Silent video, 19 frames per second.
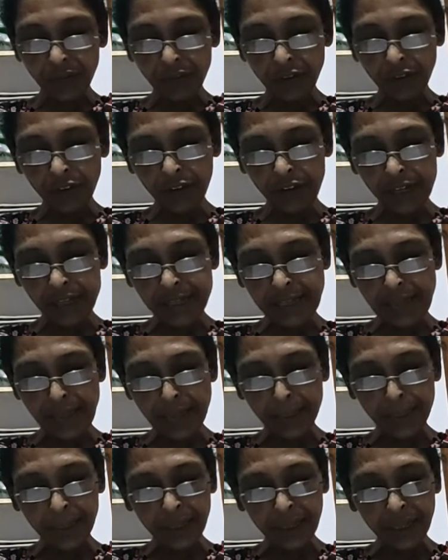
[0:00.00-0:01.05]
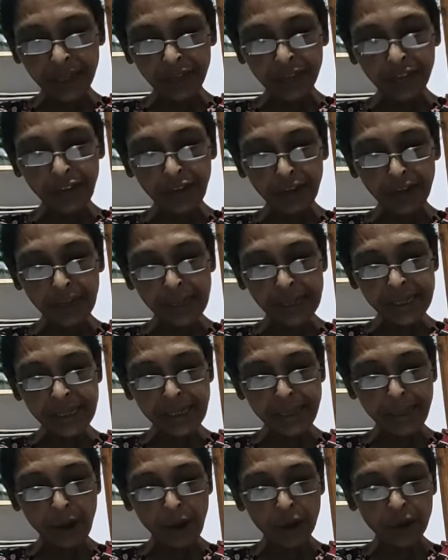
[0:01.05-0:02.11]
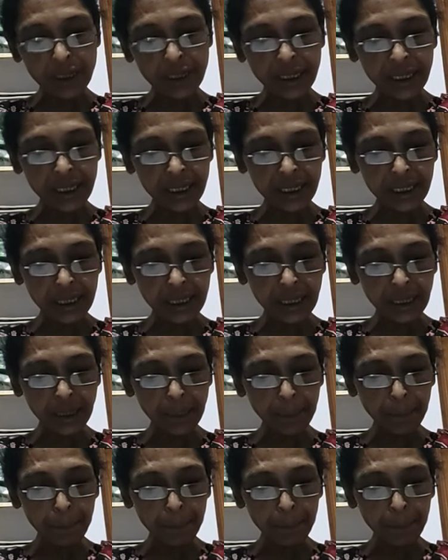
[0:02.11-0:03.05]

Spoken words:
For example, the film is about a girl.